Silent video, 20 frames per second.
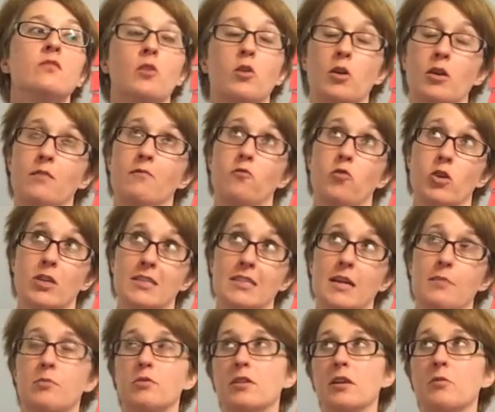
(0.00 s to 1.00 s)
or for
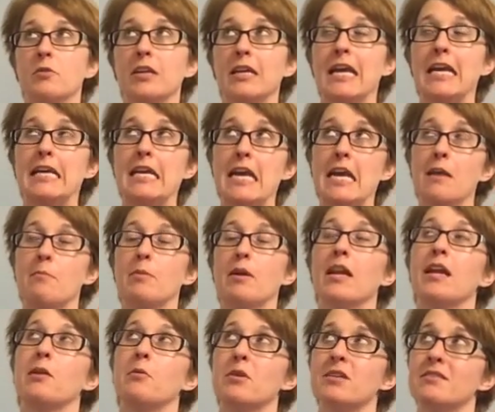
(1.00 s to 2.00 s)
example, not really aka, but
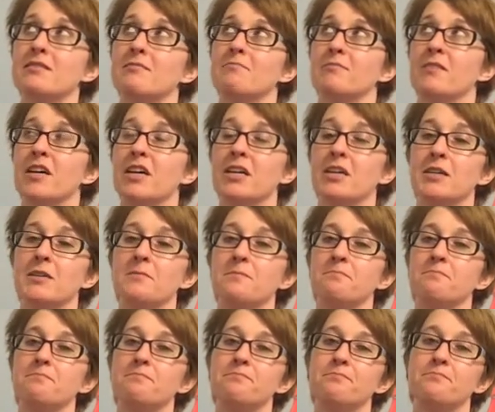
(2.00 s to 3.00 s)
anyways,
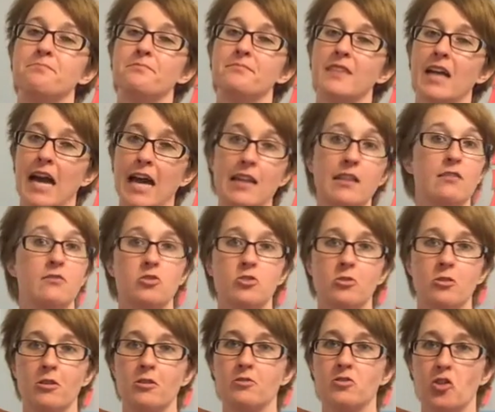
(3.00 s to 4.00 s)
um, I love
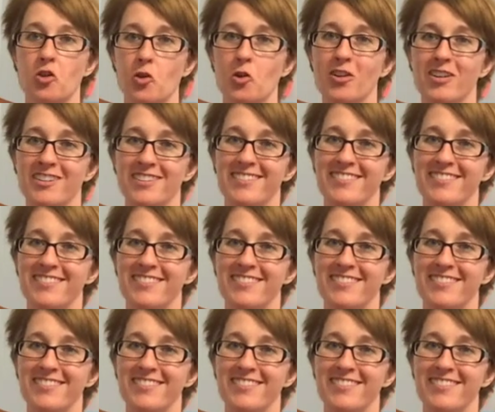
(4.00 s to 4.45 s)
sugar, so.